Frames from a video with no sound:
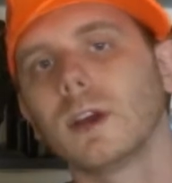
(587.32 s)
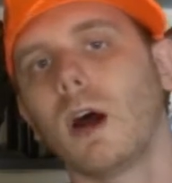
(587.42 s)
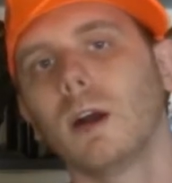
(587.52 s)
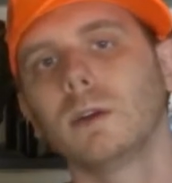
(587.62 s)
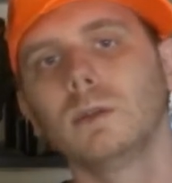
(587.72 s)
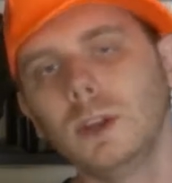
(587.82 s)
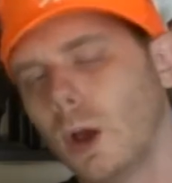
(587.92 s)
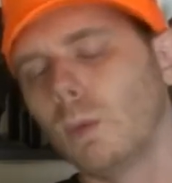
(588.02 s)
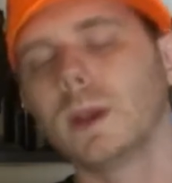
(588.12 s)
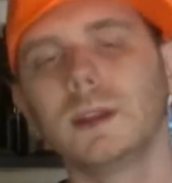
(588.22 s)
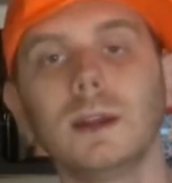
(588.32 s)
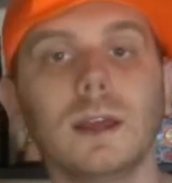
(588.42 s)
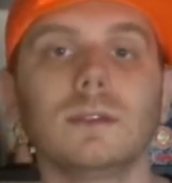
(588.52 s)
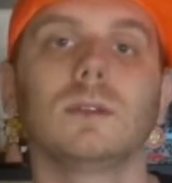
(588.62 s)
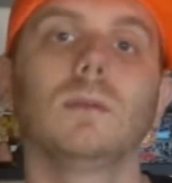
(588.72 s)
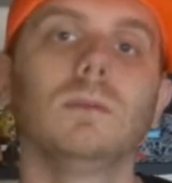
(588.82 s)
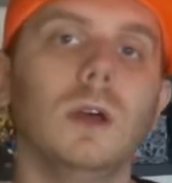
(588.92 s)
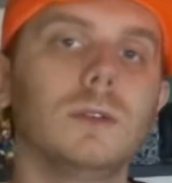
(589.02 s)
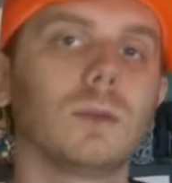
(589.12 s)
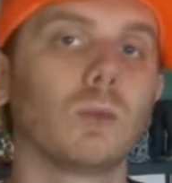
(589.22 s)
card. You know, we did get some
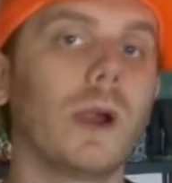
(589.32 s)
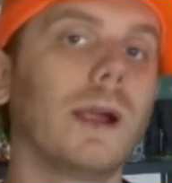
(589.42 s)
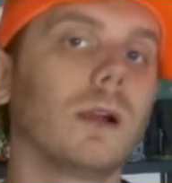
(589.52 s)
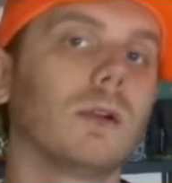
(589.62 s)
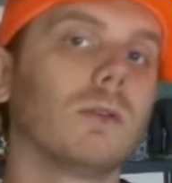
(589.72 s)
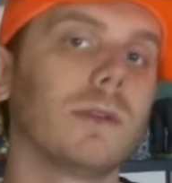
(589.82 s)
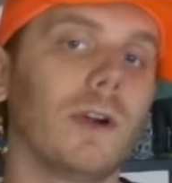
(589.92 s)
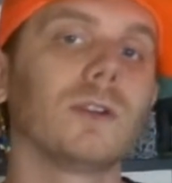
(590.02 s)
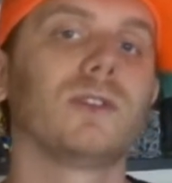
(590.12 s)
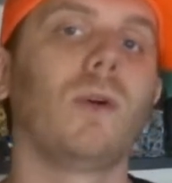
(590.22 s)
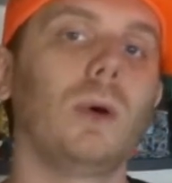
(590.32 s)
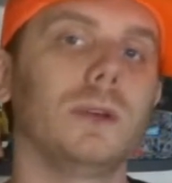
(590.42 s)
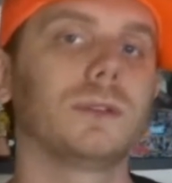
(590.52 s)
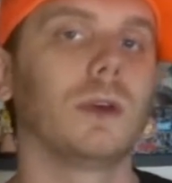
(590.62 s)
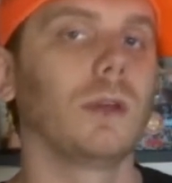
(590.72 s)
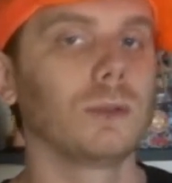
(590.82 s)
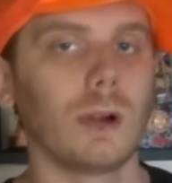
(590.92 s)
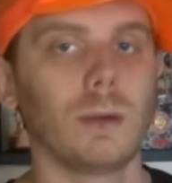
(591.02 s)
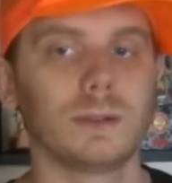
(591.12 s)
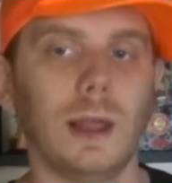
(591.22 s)
some rare reverse foils, so those
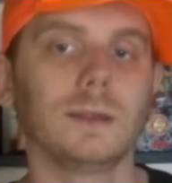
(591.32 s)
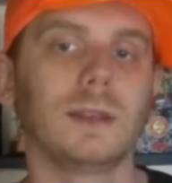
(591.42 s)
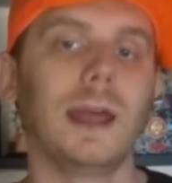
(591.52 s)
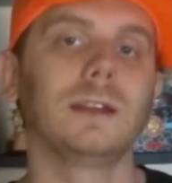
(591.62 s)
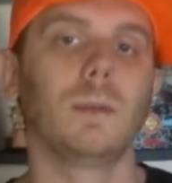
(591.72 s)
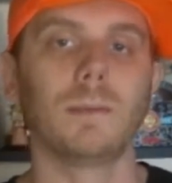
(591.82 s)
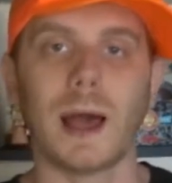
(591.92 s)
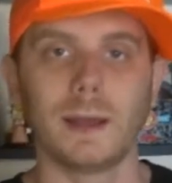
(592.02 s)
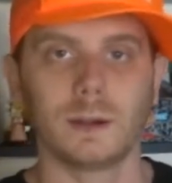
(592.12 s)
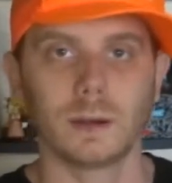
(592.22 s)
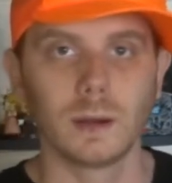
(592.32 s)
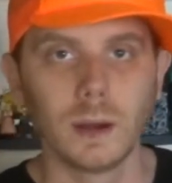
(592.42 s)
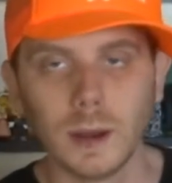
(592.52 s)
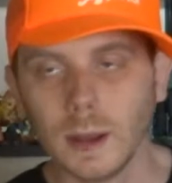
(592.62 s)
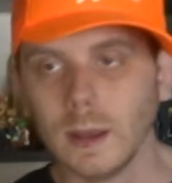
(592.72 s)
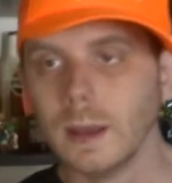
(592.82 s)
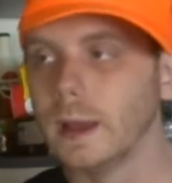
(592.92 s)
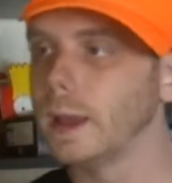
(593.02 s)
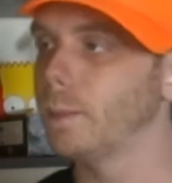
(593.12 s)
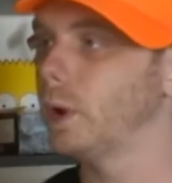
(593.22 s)
are always nice to add to my binder.
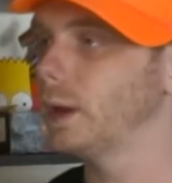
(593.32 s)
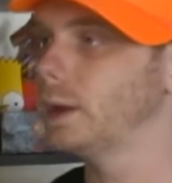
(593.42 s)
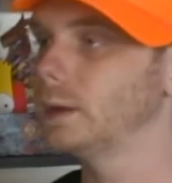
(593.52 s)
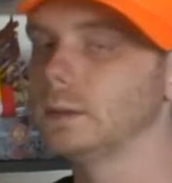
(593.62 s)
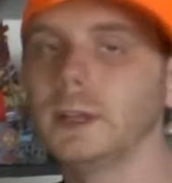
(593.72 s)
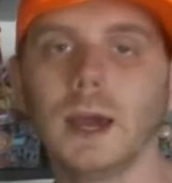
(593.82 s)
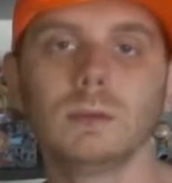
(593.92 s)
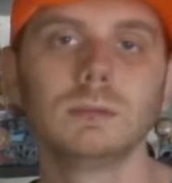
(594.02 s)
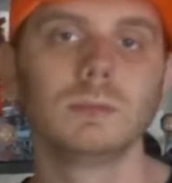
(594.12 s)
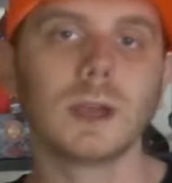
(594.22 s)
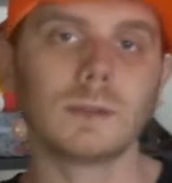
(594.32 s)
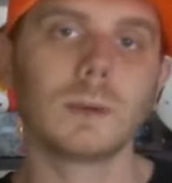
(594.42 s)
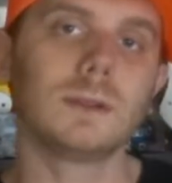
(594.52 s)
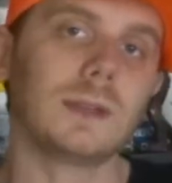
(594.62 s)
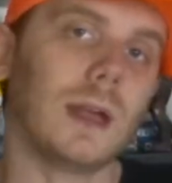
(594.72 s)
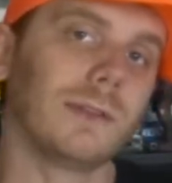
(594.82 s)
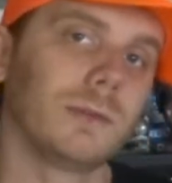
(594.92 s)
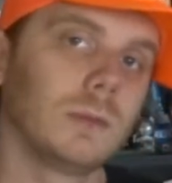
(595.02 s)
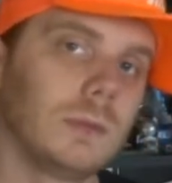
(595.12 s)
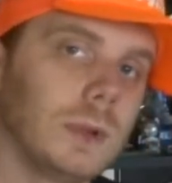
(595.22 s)
But uh, you know, we got some good
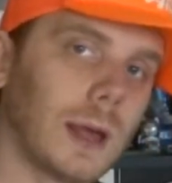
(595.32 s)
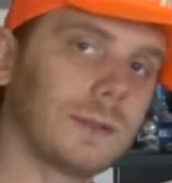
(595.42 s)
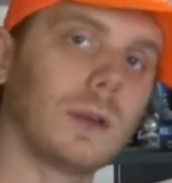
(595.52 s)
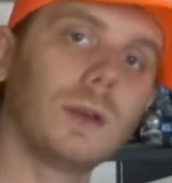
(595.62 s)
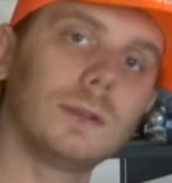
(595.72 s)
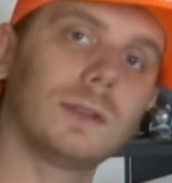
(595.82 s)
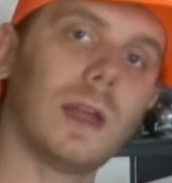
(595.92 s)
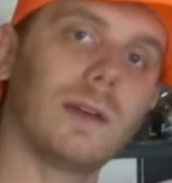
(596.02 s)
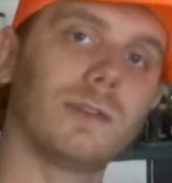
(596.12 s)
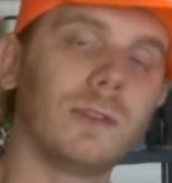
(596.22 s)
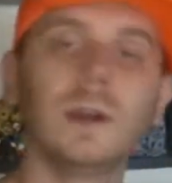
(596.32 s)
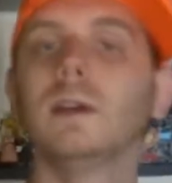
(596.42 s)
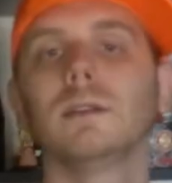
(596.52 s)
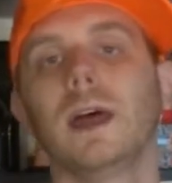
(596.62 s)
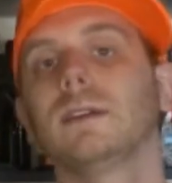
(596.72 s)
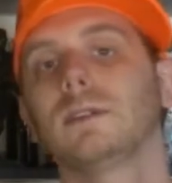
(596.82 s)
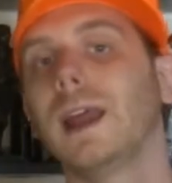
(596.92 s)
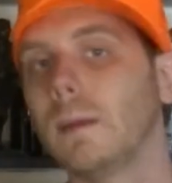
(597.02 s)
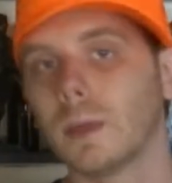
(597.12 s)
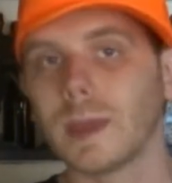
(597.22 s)
stuff, not so good stuff. That's the
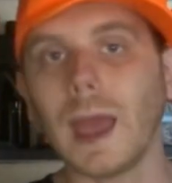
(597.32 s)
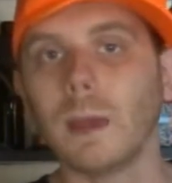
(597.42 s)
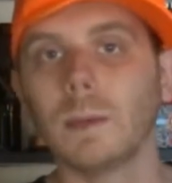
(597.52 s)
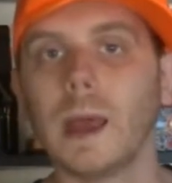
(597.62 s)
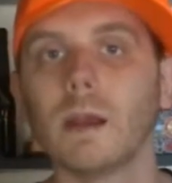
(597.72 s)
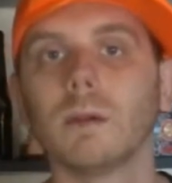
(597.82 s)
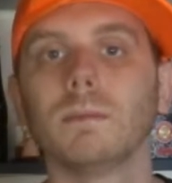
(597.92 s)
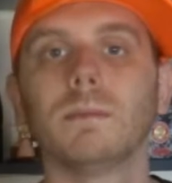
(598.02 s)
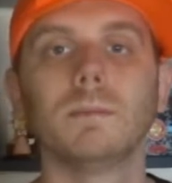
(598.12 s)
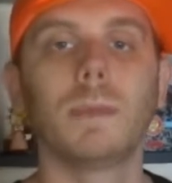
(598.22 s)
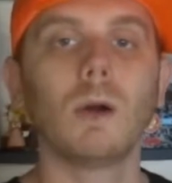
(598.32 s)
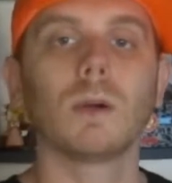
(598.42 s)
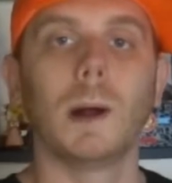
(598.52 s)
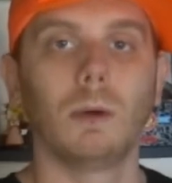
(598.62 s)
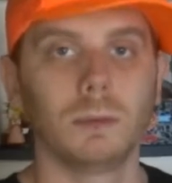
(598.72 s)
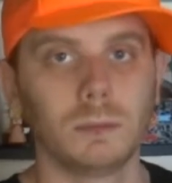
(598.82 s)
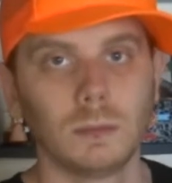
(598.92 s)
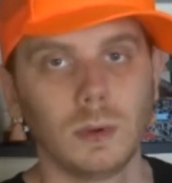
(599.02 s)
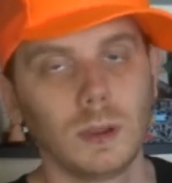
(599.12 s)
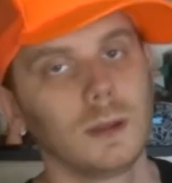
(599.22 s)
name of the game here in Pokemon.
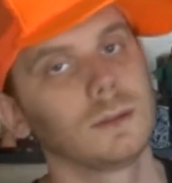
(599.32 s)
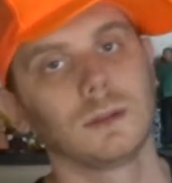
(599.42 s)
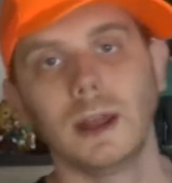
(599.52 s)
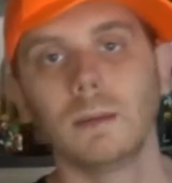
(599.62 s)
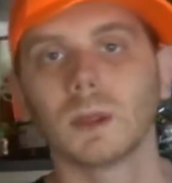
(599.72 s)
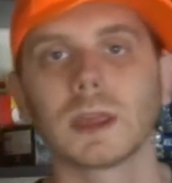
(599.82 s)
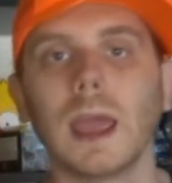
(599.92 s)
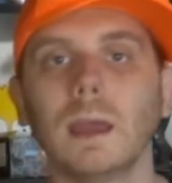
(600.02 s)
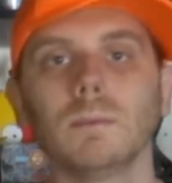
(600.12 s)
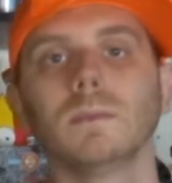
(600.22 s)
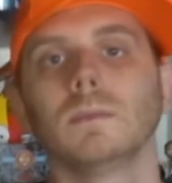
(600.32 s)
It's the name of the game.